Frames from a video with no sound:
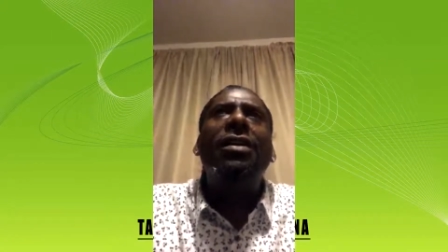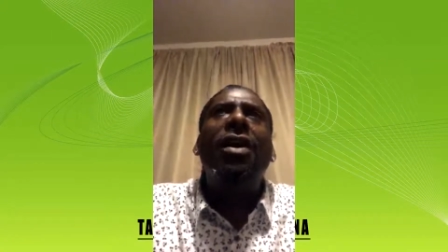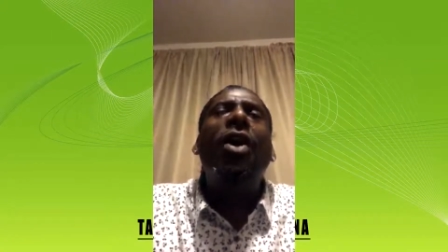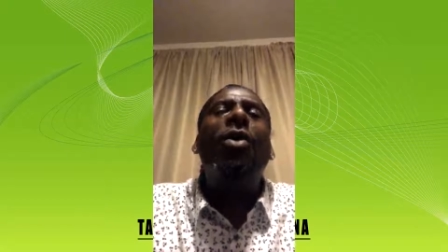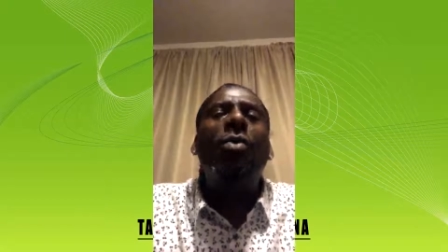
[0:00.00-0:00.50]

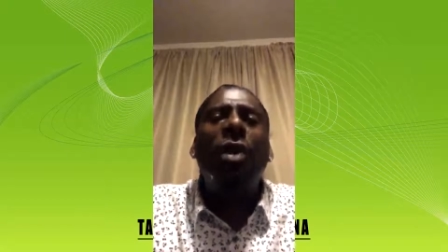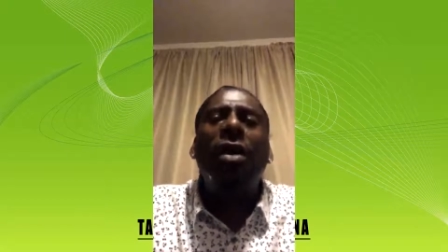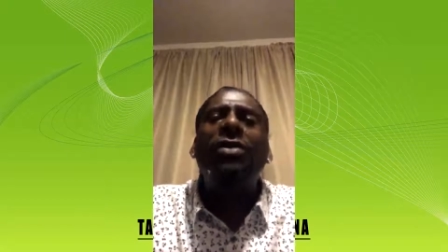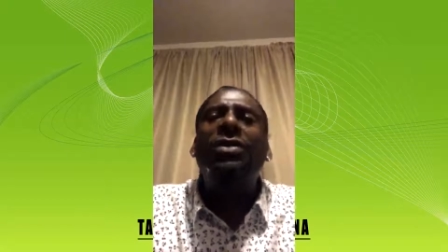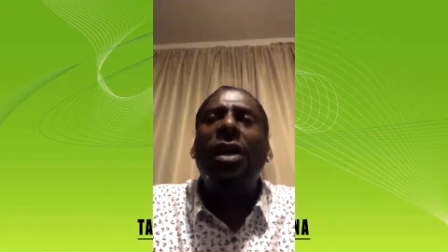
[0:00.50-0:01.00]

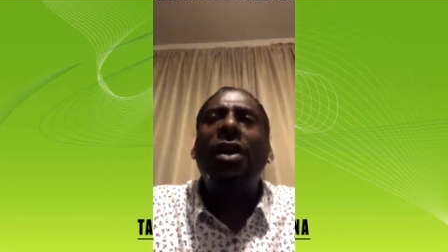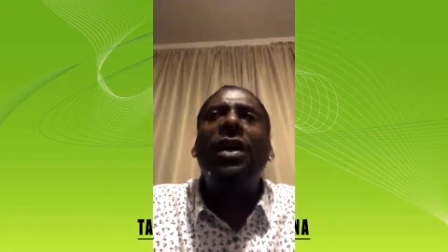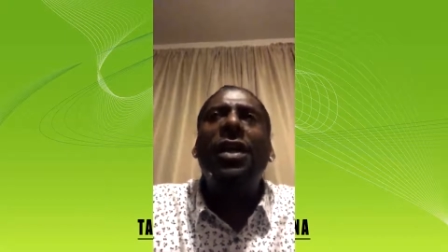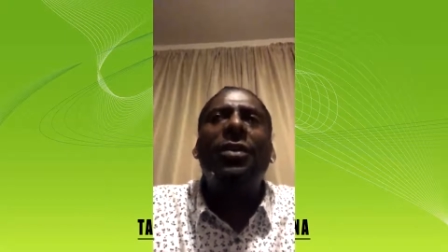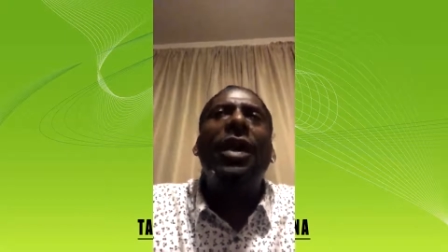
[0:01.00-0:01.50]
homework turn
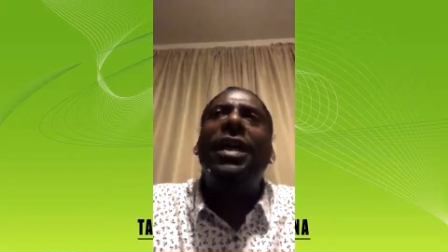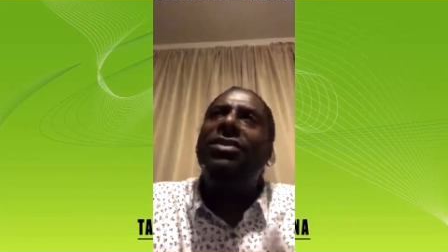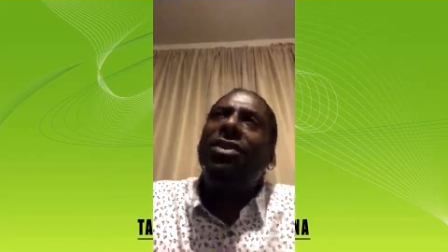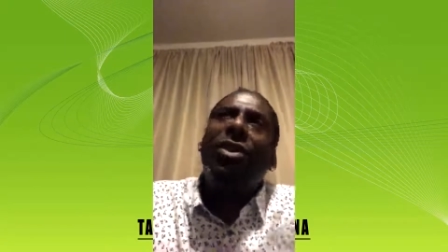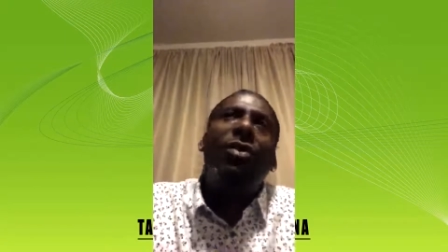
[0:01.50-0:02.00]
in
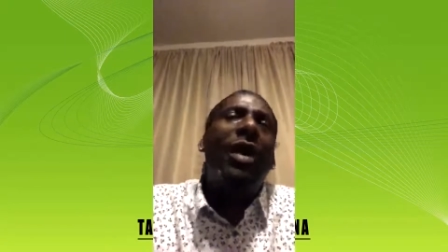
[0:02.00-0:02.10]
rate. So